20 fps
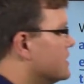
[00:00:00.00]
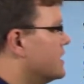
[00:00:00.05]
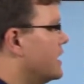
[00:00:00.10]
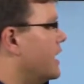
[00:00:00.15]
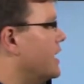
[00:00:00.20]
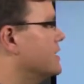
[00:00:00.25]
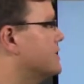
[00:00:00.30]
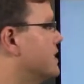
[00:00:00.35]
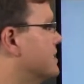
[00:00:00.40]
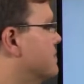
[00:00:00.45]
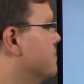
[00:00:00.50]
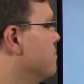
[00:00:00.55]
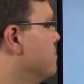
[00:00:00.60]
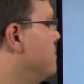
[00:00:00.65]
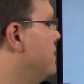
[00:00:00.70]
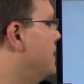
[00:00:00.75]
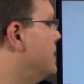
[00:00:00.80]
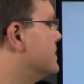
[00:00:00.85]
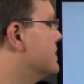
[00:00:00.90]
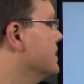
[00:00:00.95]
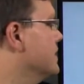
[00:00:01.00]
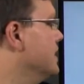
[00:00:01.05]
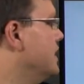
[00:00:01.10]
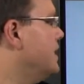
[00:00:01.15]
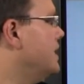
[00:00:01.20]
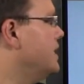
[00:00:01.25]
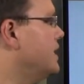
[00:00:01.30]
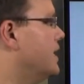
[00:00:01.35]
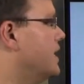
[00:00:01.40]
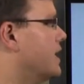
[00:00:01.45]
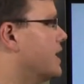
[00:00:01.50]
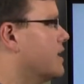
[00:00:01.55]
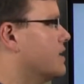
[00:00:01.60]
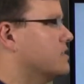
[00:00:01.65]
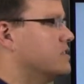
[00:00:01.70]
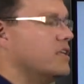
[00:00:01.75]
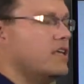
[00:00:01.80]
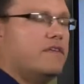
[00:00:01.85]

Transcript: says it's misleading